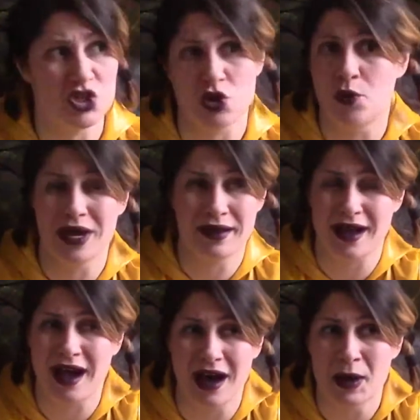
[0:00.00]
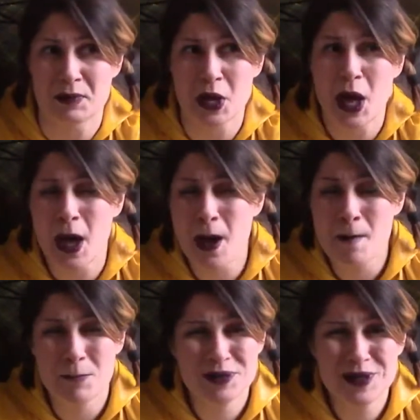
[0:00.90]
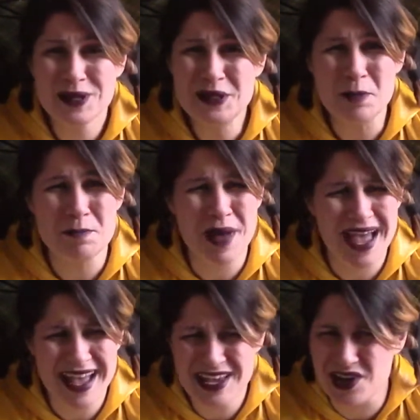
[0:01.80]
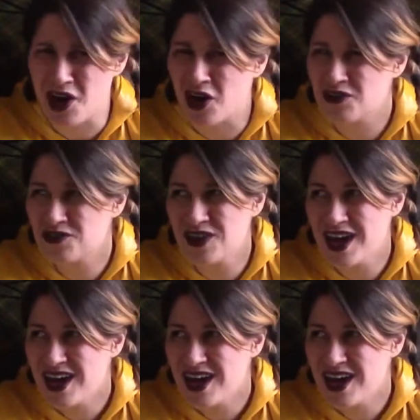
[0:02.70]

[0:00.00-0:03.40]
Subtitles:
showing up, but then the payoff